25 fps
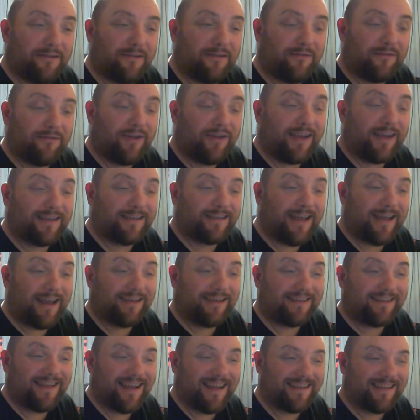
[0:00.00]
Rick
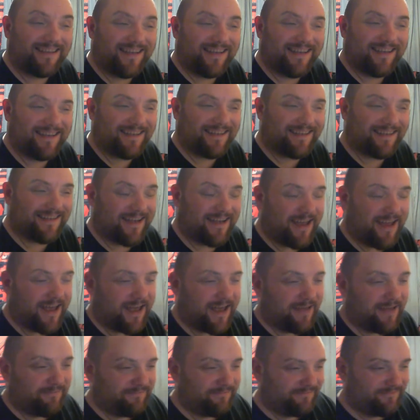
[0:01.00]
Sanchez's
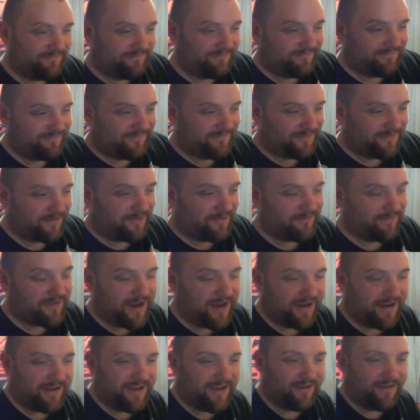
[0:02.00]
sort of
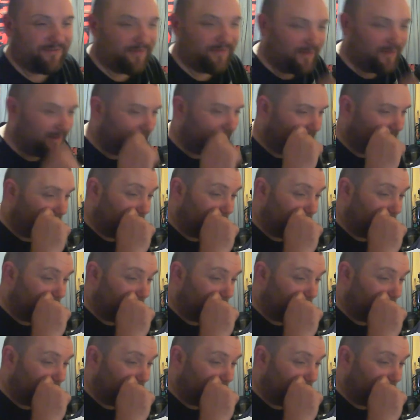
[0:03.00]
ray gun thing. I